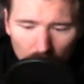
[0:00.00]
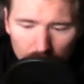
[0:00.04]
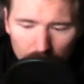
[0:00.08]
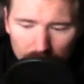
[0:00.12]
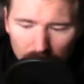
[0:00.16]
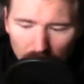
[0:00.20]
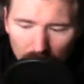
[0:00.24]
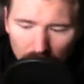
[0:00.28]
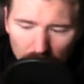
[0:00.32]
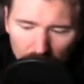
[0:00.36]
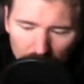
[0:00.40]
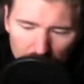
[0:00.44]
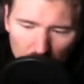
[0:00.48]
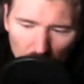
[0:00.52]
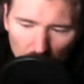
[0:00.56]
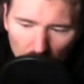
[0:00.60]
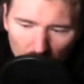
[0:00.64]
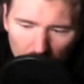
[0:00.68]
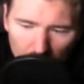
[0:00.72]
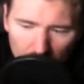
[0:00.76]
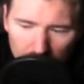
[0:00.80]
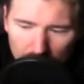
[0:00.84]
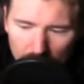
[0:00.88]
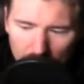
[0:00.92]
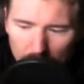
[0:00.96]
if you're
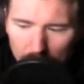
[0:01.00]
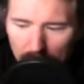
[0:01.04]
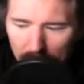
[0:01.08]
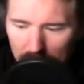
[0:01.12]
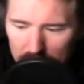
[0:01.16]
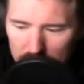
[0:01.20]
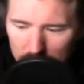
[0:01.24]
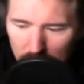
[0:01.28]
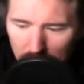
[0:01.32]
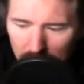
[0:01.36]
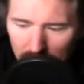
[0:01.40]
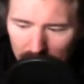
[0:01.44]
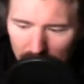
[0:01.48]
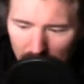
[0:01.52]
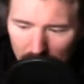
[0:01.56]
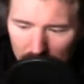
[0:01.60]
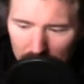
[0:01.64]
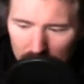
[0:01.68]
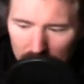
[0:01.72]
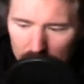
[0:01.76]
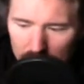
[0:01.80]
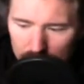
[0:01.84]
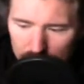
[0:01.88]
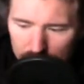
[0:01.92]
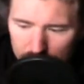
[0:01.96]
180 pounds, about
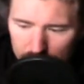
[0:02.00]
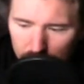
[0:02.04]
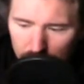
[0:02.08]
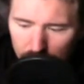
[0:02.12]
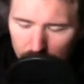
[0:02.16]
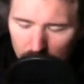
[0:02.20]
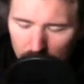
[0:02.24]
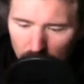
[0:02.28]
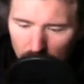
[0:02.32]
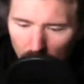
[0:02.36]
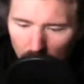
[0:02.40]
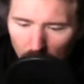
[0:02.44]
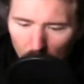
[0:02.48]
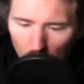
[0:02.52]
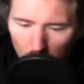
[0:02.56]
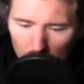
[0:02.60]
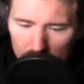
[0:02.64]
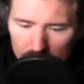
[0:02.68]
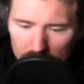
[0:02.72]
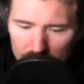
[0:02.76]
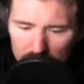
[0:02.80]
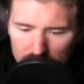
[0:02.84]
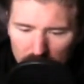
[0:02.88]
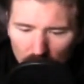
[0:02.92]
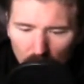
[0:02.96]
11
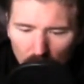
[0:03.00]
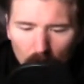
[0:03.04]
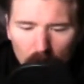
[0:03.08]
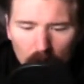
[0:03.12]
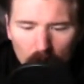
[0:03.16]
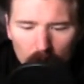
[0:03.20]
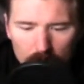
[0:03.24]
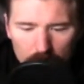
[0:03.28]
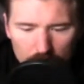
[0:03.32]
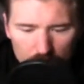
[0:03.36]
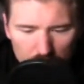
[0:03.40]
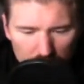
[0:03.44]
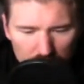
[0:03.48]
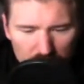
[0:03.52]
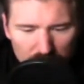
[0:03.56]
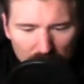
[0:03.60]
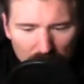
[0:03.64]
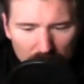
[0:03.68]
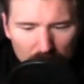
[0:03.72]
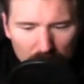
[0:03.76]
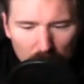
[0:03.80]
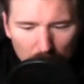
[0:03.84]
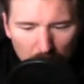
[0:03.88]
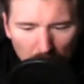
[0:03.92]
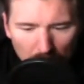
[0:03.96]
weeks. So you just
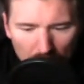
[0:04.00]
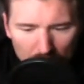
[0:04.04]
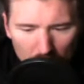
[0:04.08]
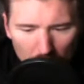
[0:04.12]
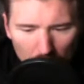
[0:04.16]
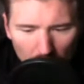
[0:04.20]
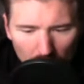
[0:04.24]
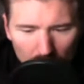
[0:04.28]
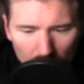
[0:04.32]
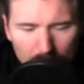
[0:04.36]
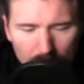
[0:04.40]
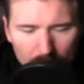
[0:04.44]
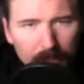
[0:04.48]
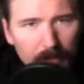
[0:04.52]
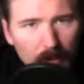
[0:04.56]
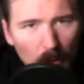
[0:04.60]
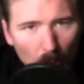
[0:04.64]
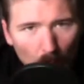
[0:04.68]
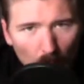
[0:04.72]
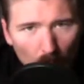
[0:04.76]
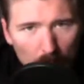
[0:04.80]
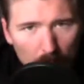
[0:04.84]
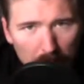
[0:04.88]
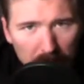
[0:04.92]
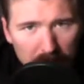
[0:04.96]
take your body weight,
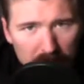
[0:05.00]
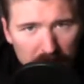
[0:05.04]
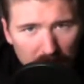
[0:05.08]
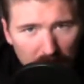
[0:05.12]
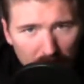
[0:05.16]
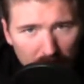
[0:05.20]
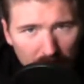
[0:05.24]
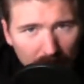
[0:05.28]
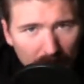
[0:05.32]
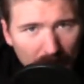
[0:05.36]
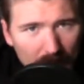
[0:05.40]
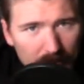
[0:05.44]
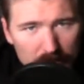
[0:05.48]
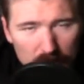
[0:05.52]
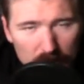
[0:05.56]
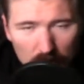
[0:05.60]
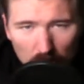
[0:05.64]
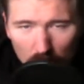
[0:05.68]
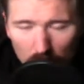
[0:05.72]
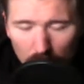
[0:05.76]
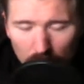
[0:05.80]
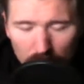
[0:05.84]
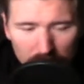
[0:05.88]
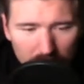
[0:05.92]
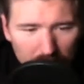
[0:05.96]
1% of that.
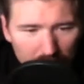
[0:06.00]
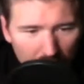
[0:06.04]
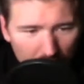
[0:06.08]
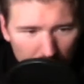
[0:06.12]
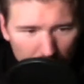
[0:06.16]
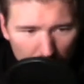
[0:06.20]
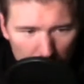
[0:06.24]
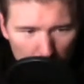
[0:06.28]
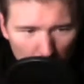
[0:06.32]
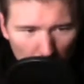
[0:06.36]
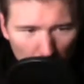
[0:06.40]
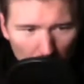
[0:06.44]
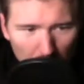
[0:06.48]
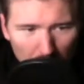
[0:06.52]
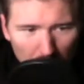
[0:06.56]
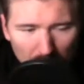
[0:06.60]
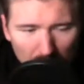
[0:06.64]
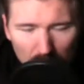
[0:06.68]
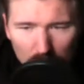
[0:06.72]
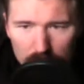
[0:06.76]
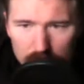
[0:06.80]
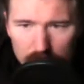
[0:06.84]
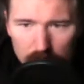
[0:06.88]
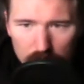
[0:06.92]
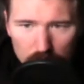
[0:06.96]
So if you're 200
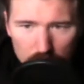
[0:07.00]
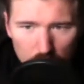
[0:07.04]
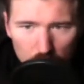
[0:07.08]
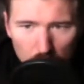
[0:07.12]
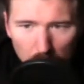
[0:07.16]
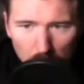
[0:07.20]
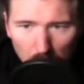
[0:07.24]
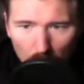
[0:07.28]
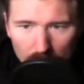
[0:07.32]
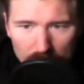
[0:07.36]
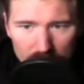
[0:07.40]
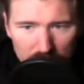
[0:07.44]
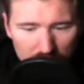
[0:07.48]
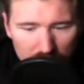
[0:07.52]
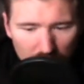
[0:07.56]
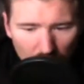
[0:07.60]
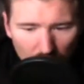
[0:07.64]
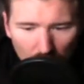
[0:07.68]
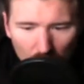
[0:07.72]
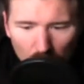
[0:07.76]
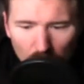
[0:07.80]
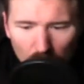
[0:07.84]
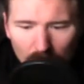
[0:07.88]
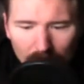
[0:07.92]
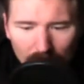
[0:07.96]
pounds,
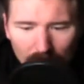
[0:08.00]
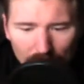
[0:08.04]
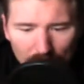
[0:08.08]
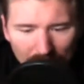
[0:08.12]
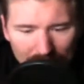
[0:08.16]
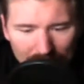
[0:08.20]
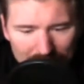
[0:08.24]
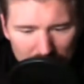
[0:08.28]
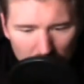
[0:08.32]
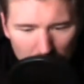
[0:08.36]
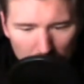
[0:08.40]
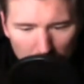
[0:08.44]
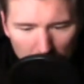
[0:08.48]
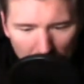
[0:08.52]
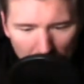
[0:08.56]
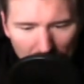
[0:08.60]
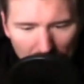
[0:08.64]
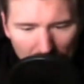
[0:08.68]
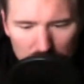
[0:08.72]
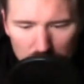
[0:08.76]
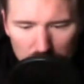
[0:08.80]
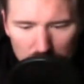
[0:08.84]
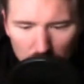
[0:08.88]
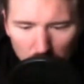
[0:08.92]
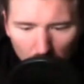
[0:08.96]
2.0, that's the
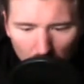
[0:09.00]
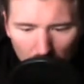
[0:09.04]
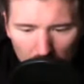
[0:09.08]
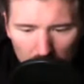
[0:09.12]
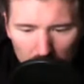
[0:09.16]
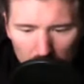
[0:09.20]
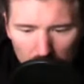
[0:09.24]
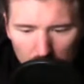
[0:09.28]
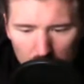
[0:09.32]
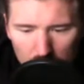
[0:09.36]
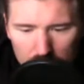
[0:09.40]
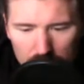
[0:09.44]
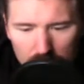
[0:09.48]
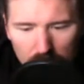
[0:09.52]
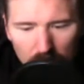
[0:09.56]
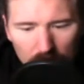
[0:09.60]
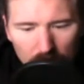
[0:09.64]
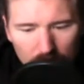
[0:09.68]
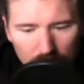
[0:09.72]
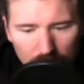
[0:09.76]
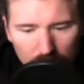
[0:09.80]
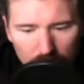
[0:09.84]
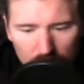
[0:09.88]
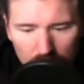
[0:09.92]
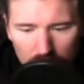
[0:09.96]
max you'd want to lose.
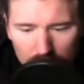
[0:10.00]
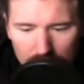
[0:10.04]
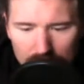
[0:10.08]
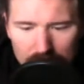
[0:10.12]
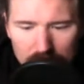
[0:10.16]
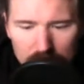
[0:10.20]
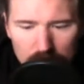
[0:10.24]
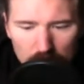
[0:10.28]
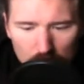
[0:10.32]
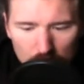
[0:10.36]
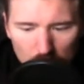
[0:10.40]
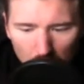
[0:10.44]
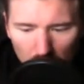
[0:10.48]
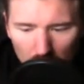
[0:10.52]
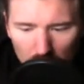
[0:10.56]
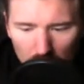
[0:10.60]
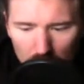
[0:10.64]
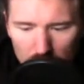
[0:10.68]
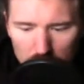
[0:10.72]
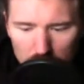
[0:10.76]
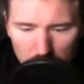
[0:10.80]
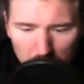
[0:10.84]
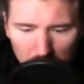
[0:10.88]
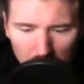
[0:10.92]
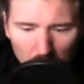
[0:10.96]
The least you'd want to
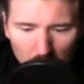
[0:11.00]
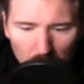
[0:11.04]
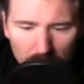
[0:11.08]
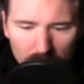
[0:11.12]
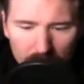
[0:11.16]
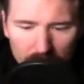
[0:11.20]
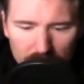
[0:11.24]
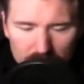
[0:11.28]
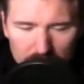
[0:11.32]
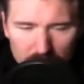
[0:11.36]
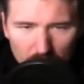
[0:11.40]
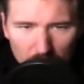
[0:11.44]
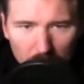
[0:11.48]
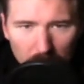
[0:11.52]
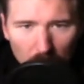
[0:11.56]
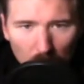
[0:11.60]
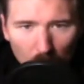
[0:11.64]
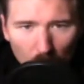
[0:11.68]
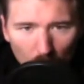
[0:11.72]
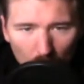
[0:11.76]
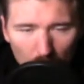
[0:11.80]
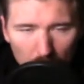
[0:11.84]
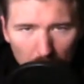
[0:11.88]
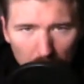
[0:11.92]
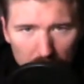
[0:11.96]
lose per week is going to be
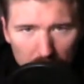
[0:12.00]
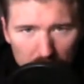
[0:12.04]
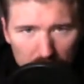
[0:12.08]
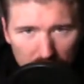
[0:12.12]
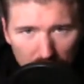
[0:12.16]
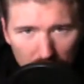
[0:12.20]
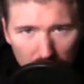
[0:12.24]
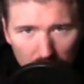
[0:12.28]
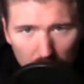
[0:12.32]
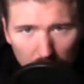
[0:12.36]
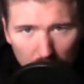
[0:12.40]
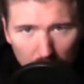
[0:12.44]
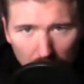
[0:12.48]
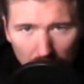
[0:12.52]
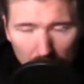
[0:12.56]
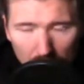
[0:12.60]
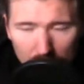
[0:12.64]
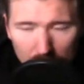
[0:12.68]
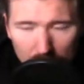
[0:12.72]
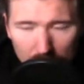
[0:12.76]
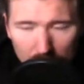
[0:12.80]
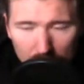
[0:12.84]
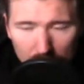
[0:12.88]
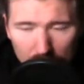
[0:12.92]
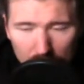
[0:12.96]
1% of your body
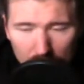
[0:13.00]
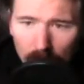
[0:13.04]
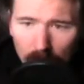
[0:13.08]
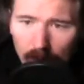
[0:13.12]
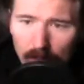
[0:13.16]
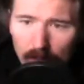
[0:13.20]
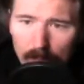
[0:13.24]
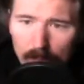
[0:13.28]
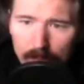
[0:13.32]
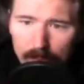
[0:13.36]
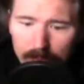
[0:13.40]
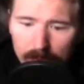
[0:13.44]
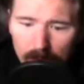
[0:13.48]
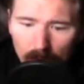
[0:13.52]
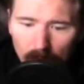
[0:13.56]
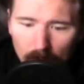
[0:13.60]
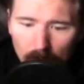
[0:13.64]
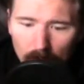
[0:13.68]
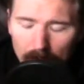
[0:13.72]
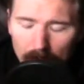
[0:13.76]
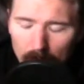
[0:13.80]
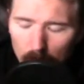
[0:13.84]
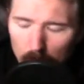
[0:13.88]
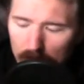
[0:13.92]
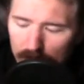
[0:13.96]
weight.
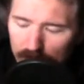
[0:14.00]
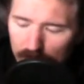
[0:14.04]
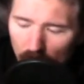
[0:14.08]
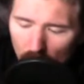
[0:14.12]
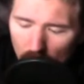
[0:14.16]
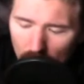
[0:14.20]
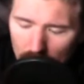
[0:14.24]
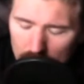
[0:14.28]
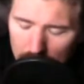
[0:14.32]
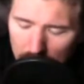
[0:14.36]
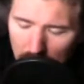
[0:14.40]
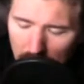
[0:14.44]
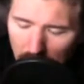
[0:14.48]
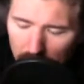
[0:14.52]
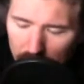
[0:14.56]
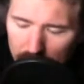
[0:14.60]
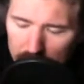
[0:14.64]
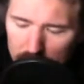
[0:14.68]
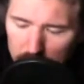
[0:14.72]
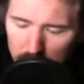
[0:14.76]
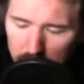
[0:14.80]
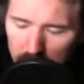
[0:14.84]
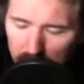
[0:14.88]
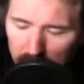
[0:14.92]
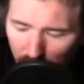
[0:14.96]
And we've talked about
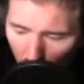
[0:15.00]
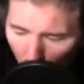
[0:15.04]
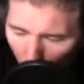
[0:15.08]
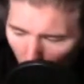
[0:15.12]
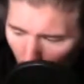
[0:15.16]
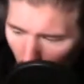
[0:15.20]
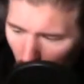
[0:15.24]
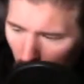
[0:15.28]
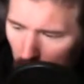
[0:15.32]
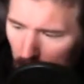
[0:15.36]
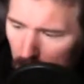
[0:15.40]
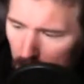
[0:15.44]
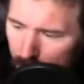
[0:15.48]
this before,